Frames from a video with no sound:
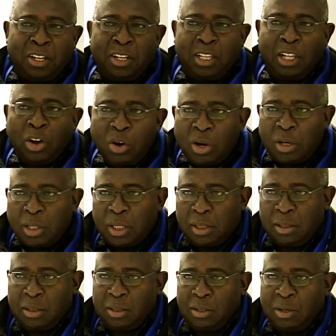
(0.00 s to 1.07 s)
local,
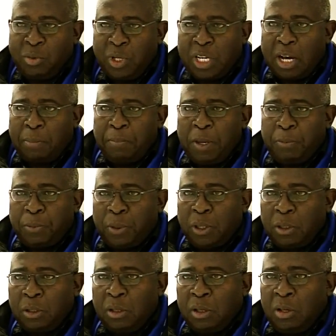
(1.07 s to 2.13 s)
with our
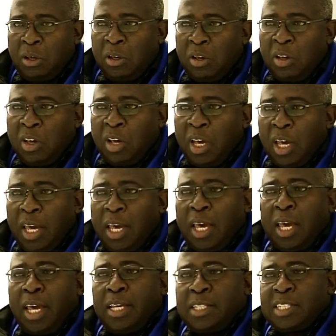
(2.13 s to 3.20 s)
people,
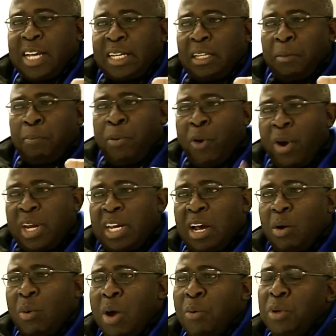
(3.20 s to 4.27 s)
it's at a point
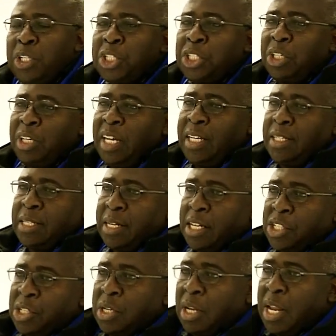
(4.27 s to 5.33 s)
now where we should
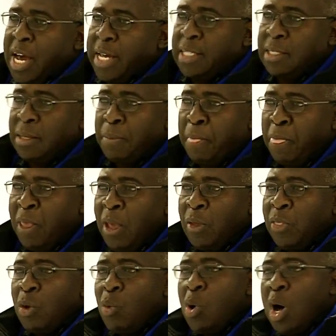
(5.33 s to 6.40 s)
internationalize.
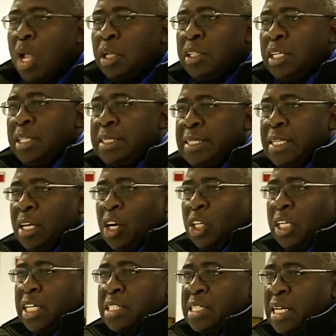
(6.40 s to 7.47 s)
The world needs to
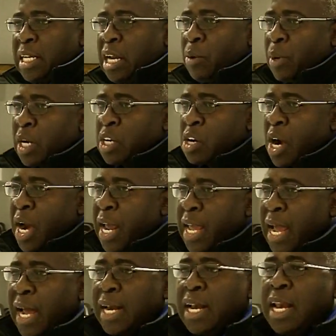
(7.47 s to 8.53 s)
understand our cry,
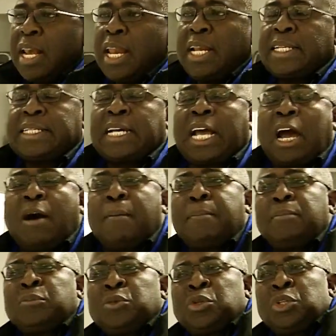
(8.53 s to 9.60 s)
and they need to
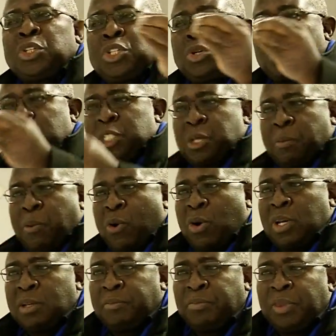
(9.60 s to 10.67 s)
come to our
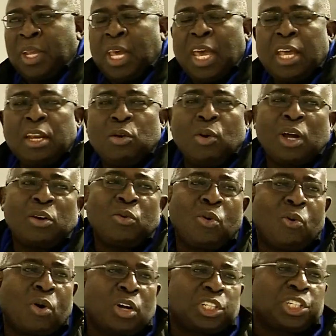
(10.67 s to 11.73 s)
support. Anyone who
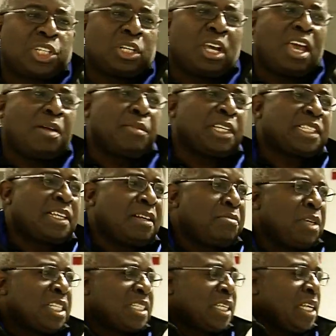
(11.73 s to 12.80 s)
watched
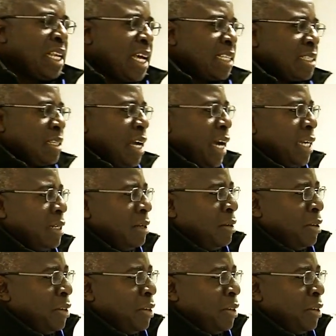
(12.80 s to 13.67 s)
MSNBC last night